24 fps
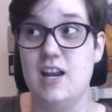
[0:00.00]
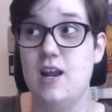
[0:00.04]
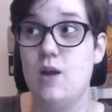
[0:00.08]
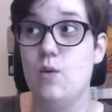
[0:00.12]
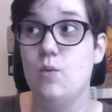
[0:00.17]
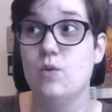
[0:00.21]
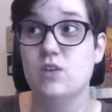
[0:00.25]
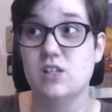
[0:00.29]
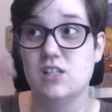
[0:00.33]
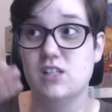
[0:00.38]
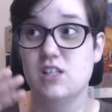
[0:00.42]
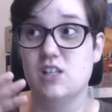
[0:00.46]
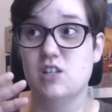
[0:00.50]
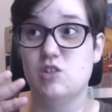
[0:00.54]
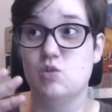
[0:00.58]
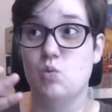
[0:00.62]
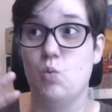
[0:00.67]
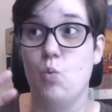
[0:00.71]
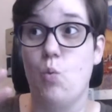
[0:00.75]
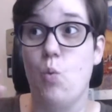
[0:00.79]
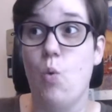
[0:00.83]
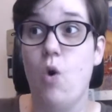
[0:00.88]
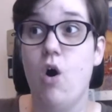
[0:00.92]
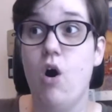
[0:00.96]
It was this
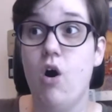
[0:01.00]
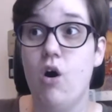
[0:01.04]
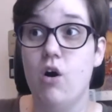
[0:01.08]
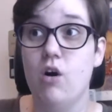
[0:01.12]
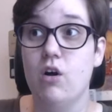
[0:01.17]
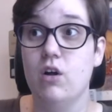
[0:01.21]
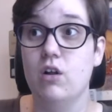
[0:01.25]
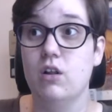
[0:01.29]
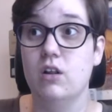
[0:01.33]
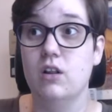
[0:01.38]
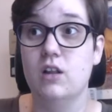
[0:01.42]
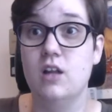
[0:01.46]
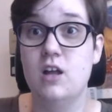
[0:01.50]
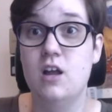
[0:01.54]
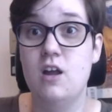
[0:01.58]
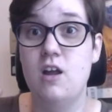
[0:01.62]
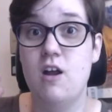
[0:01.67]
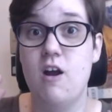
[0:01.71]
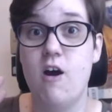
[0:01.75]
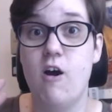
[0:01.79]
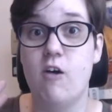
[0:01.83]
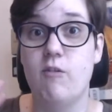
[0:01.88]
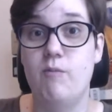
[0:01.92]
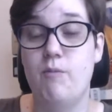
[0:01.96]
wall
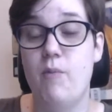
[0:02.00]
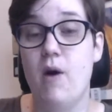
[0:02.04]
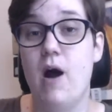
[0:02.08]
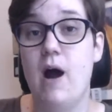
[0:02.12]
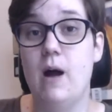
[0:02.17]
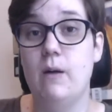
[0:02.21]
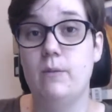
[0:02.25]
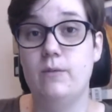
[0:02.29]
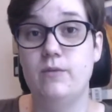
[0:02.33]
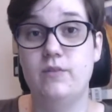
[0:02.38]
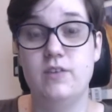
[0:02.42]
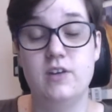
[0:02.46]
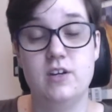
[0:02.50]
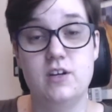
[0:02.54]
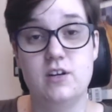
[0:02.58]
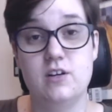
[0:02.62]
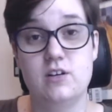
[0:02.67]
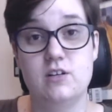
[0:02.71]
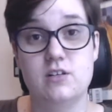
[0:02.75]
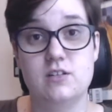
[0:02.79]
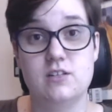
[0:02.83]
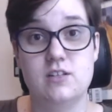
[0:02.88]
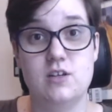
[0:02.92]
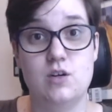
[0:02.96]
of pop figures,